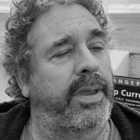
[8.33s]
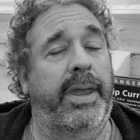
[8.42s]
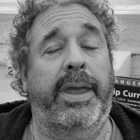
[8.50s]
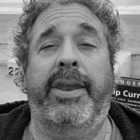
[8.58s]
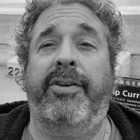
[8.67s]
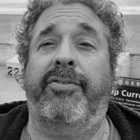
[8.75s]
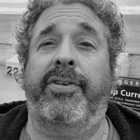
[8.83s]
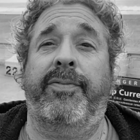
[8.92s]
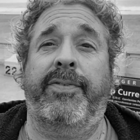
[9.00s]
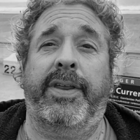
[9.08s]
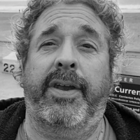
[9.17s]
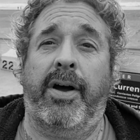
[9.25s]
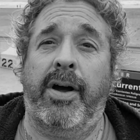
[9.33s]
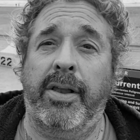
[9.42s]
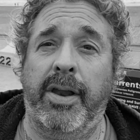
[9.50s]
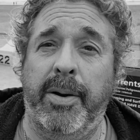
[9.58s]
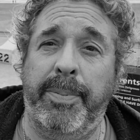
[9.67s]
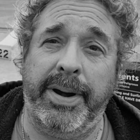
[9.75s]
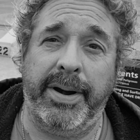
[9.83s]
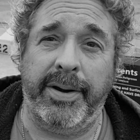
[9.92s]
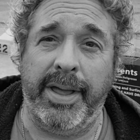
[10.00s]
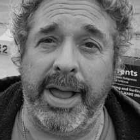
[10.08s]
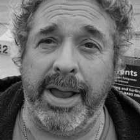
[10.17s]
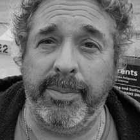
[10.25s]
It has shifted all our
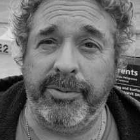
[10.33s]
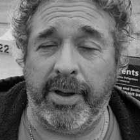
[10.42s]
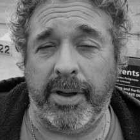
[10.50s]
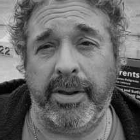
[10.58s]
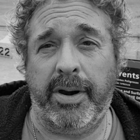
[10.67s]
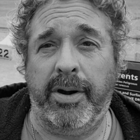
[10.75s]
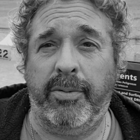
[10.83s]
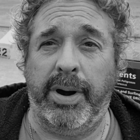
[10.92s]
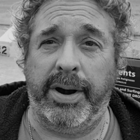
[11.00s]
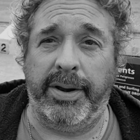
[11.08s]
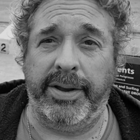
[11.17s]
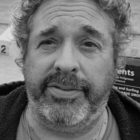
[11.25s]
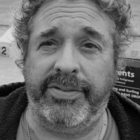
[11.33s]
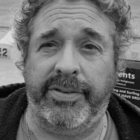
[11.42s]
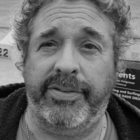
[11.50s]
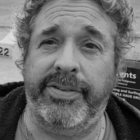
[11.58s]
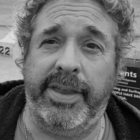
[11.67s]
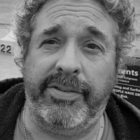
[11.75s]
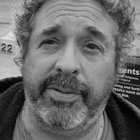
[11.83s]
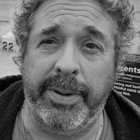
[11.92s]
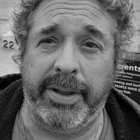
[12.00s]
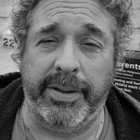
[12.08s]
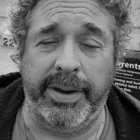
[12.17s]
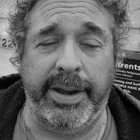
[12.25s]
paradigms, all our awareness and
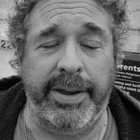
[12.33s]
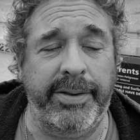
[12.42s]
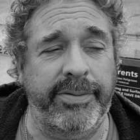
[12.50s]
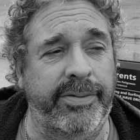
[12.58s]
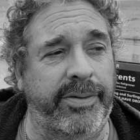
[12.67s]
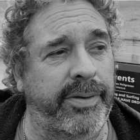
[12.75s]
sensibilities.